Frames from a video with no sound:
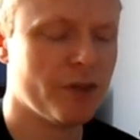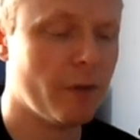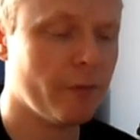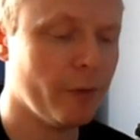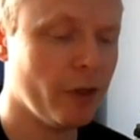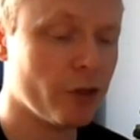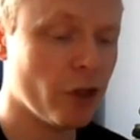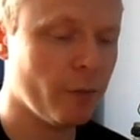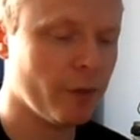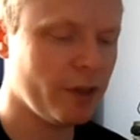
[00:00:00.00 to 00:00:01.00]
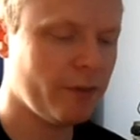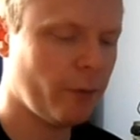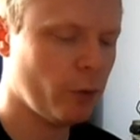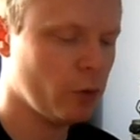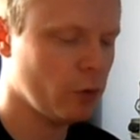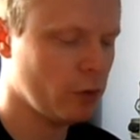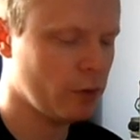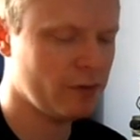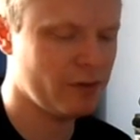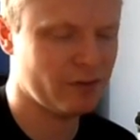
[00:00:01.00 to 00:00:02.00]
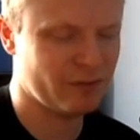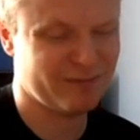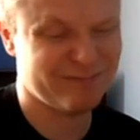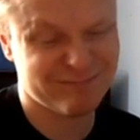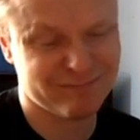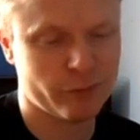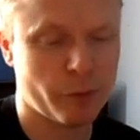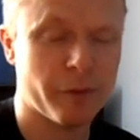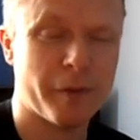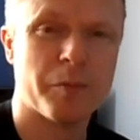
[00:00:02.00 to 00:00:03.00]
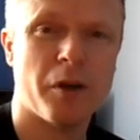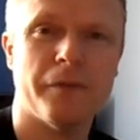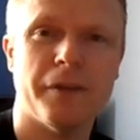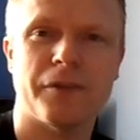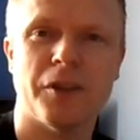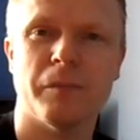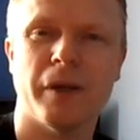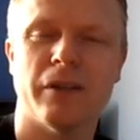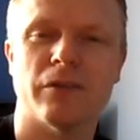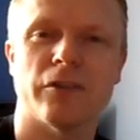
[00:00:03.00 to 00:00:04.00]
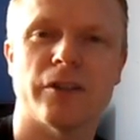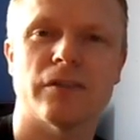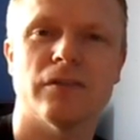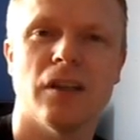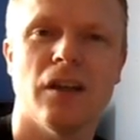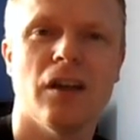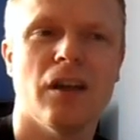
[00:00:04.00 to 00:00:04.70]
This come from Germany for probably the best part of £15, I reckon.